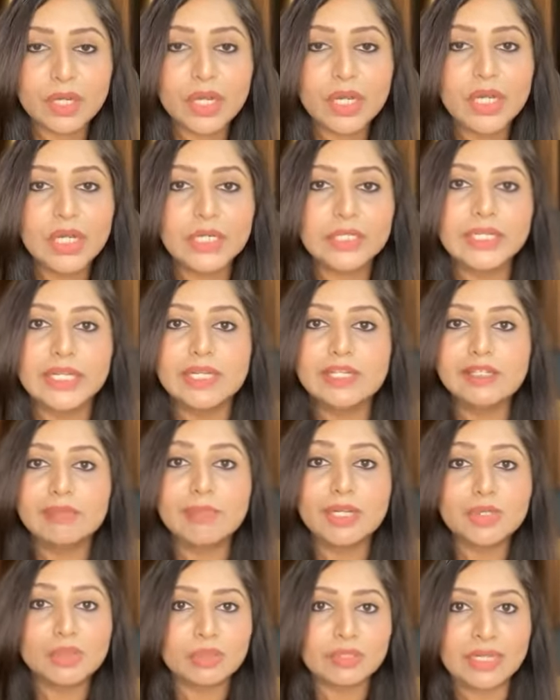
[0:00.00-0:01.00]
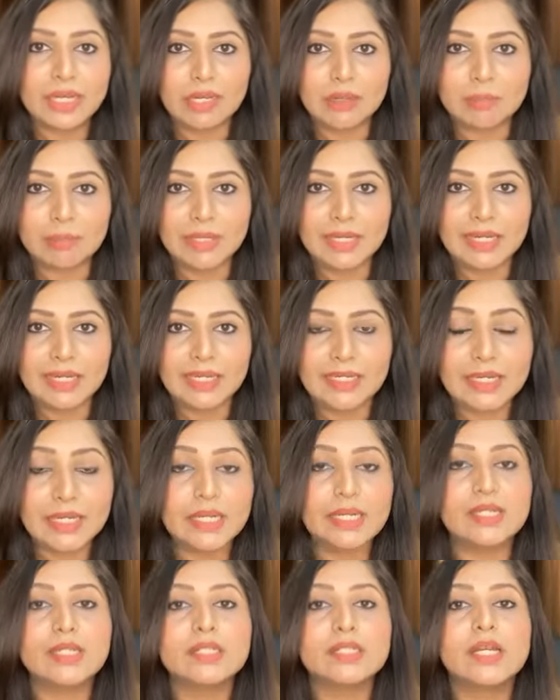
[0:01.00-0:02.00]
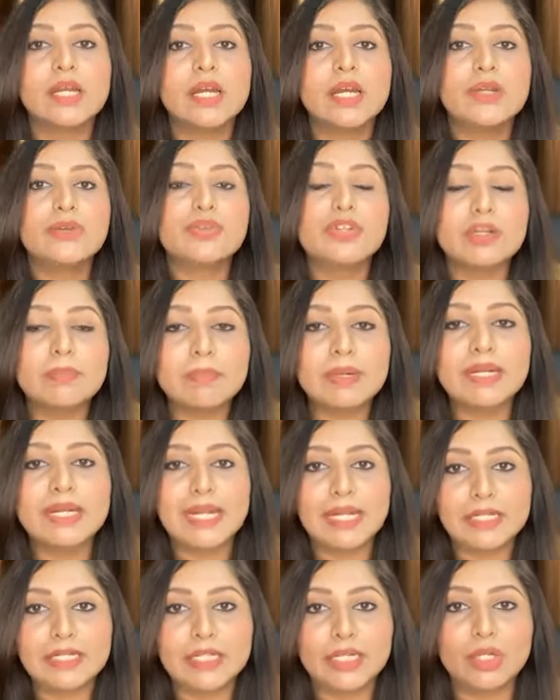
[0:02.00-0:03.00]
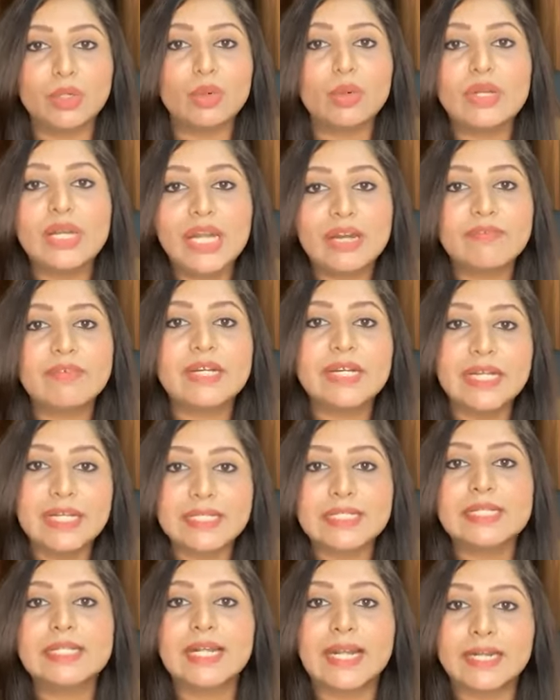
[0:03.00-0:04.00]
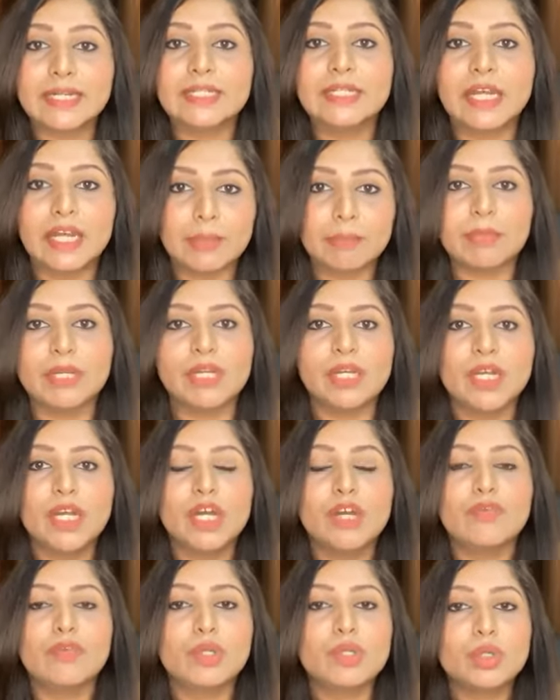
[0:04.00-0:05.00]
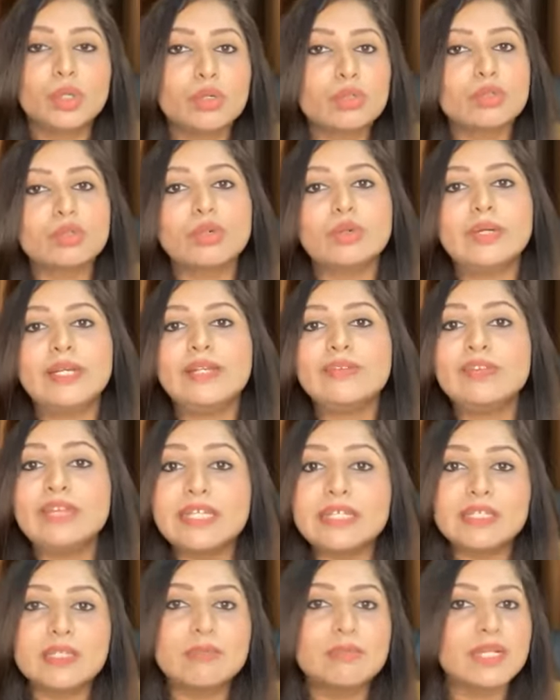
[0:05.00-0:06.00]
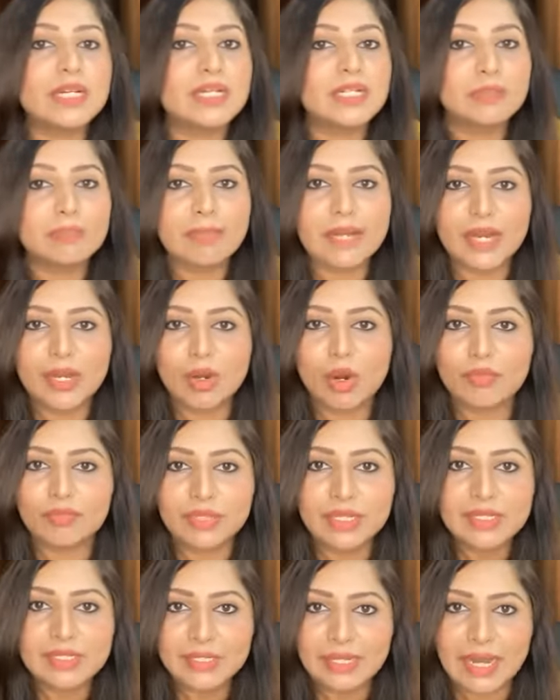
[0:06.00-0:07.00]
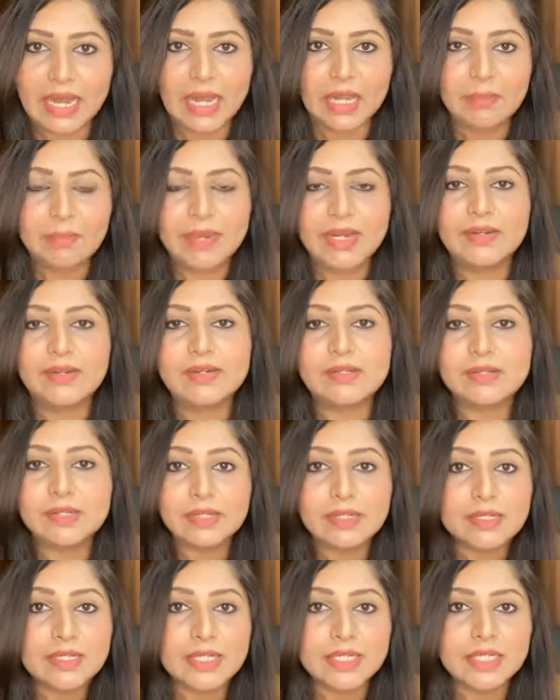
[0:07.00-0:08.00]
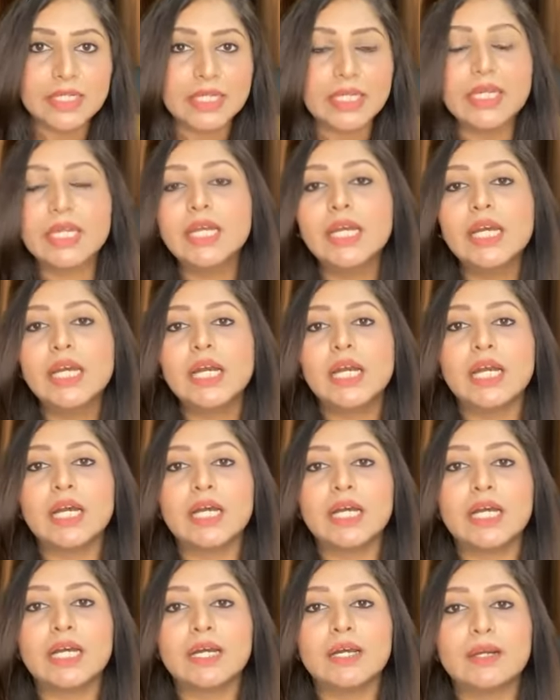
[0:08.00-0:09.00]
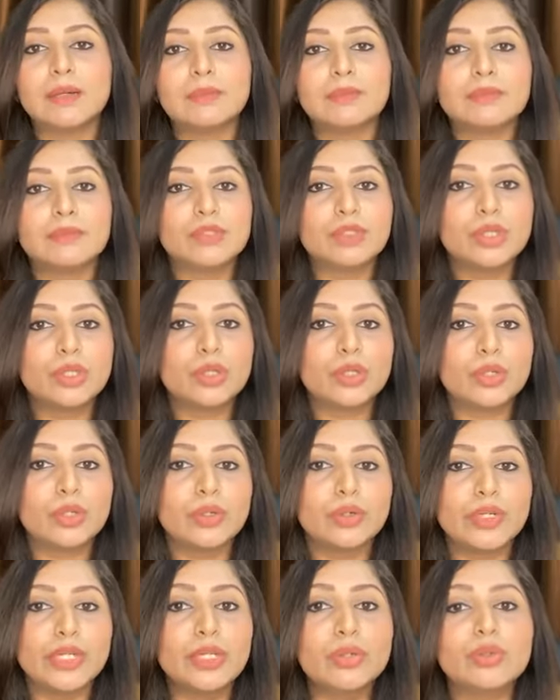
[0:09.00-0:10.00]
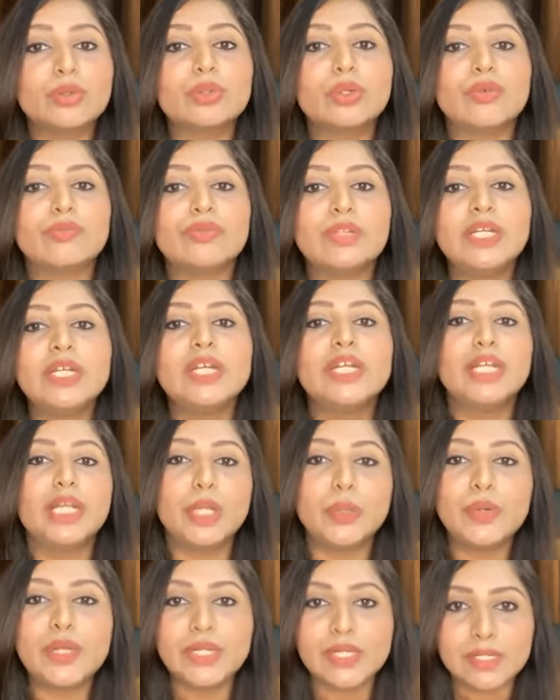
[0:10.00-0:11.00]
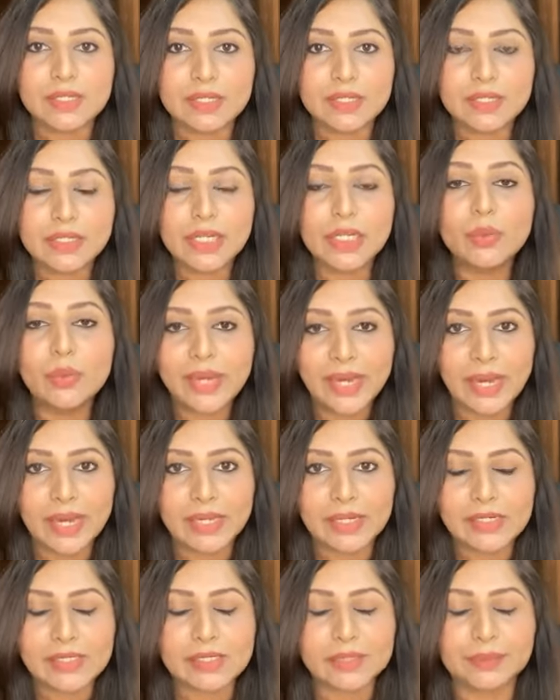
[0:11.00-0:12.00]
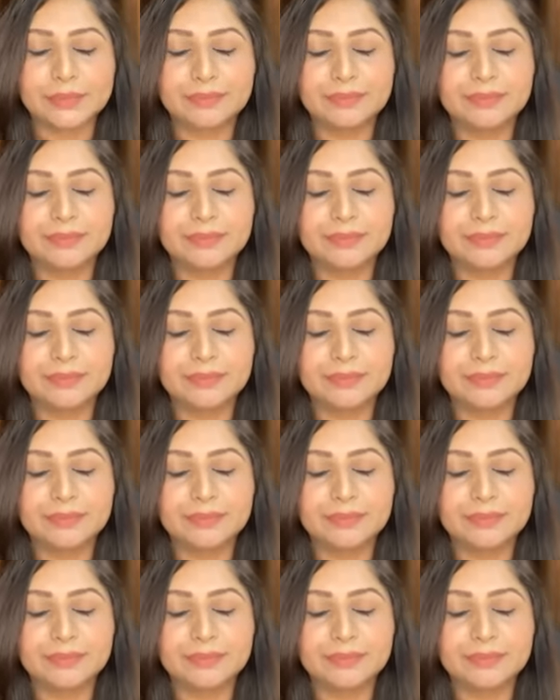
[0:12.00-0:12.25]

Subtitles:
There is mesotherapy, there is triple LT, low level laser light therapy, which also increase the blood supply of the scalp and results in the regrowth of the new hairs.